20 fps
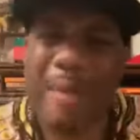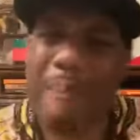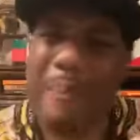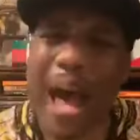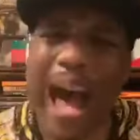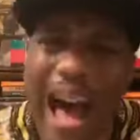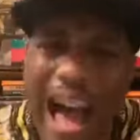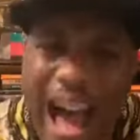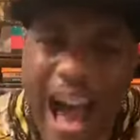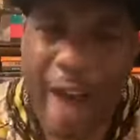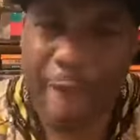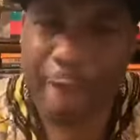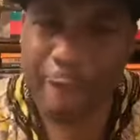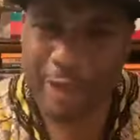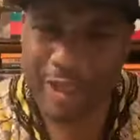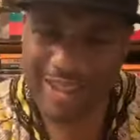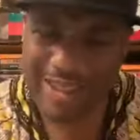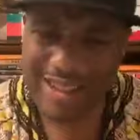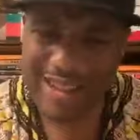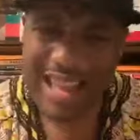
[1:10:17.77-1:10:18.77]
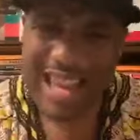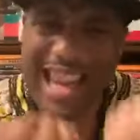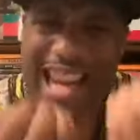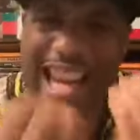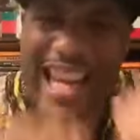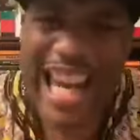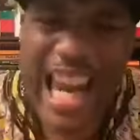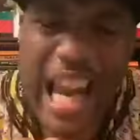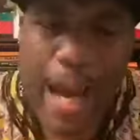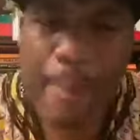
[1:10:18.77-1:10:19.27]
about Africans
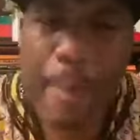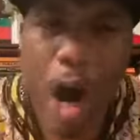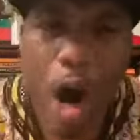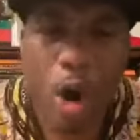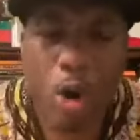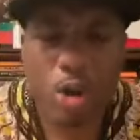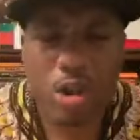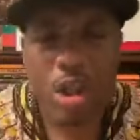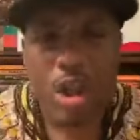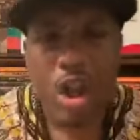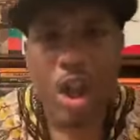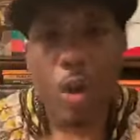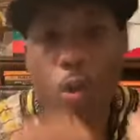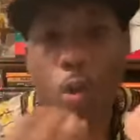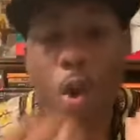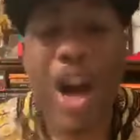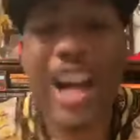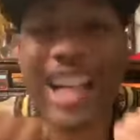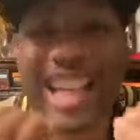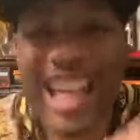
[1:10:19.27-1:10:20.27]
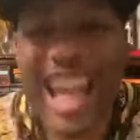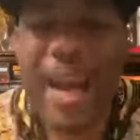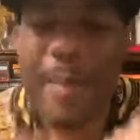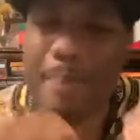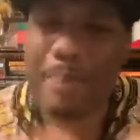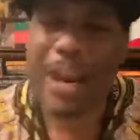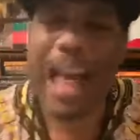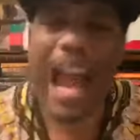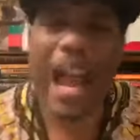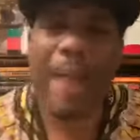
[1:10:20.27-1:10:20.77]
and Ebos want to
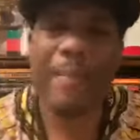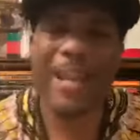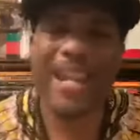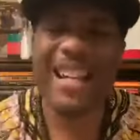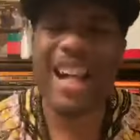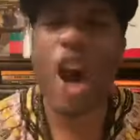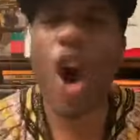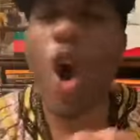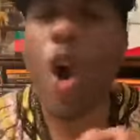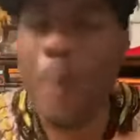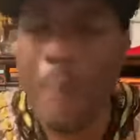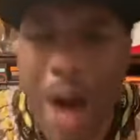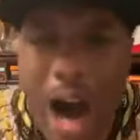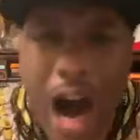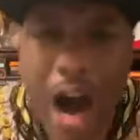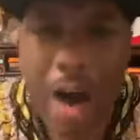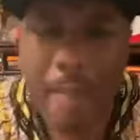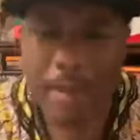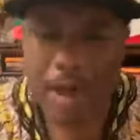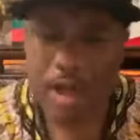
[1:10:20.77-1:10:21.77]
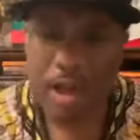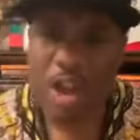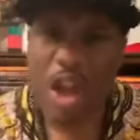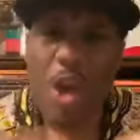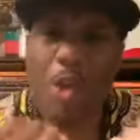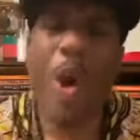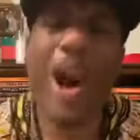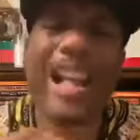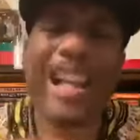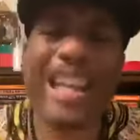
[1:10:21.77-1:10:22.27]
keep blaming Obama,
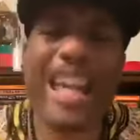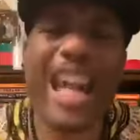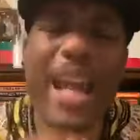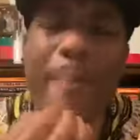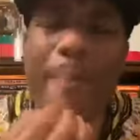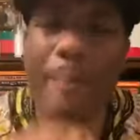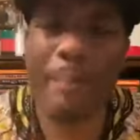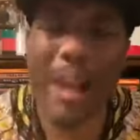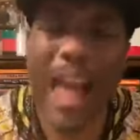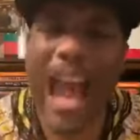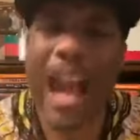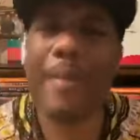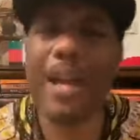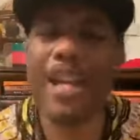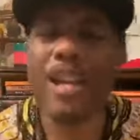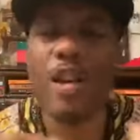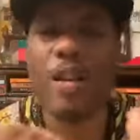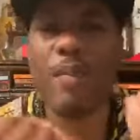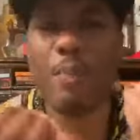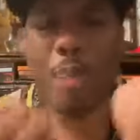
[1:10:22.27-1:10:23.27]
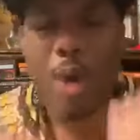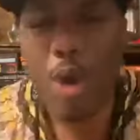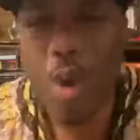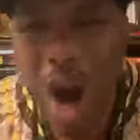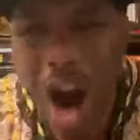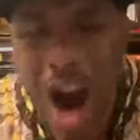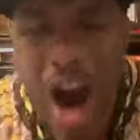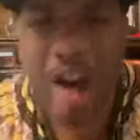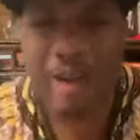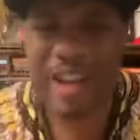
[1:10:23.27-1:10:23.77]
want to keep blaming
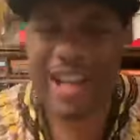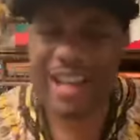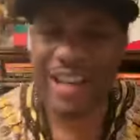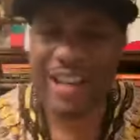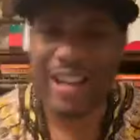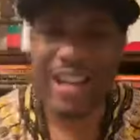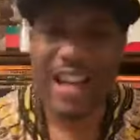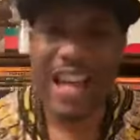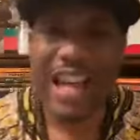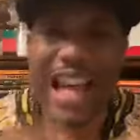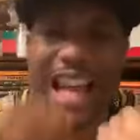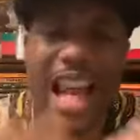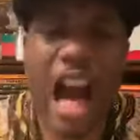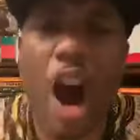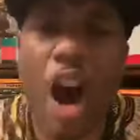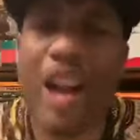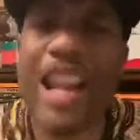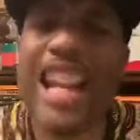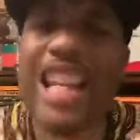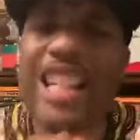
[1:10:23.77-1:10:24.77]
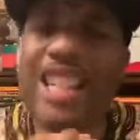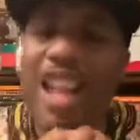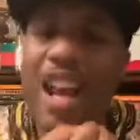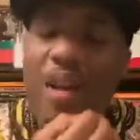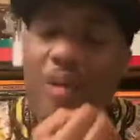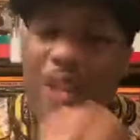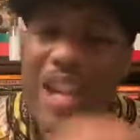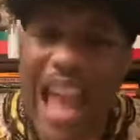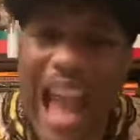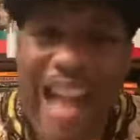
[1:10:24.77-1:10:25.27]
Buhari and all these
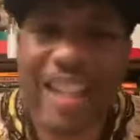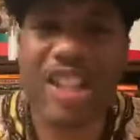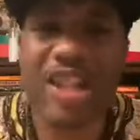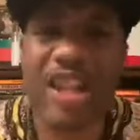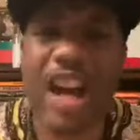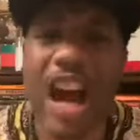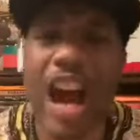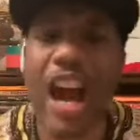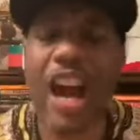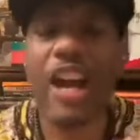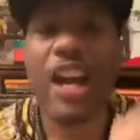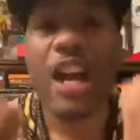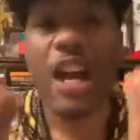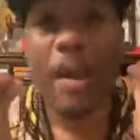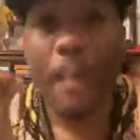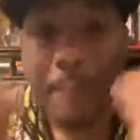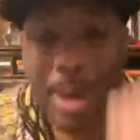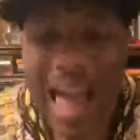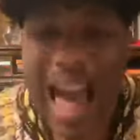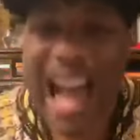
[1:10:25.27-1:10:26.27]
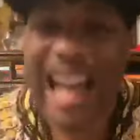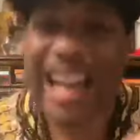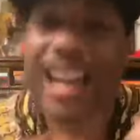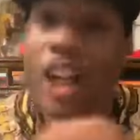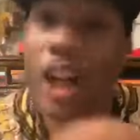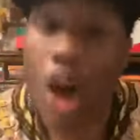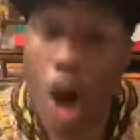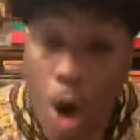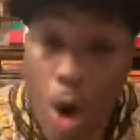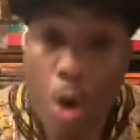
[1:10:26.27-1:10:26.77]
reactionary black
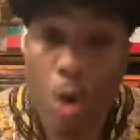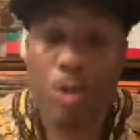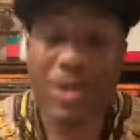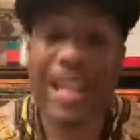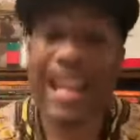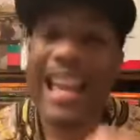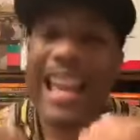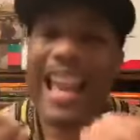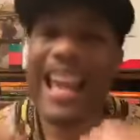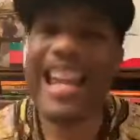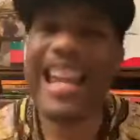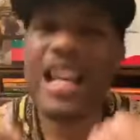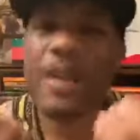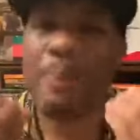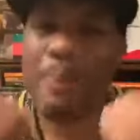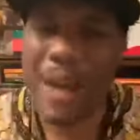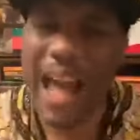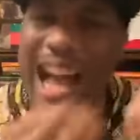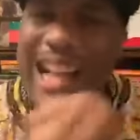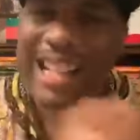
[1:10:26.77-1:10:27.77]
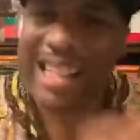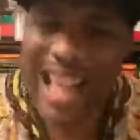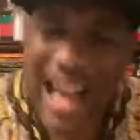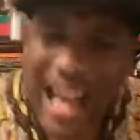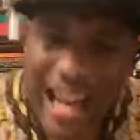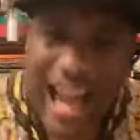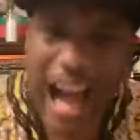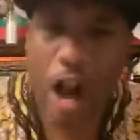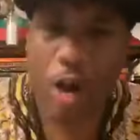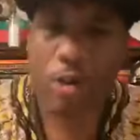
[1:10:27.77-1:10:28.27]
coons and these black
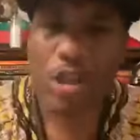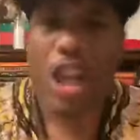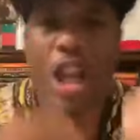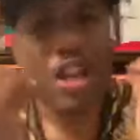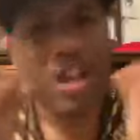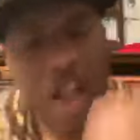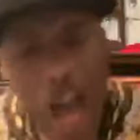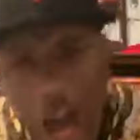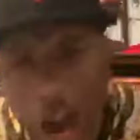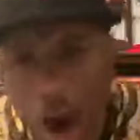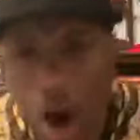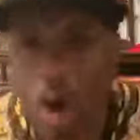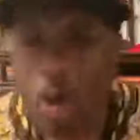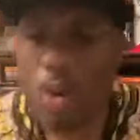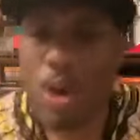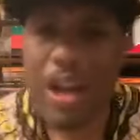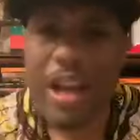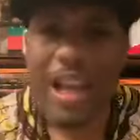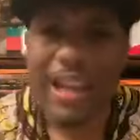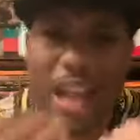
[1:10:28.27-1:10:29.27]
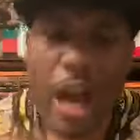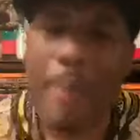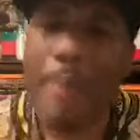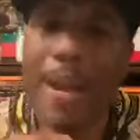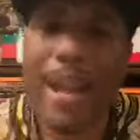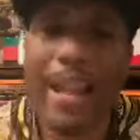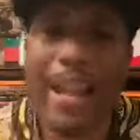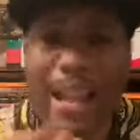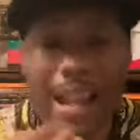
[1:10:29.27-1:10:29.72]
sellouts. No, them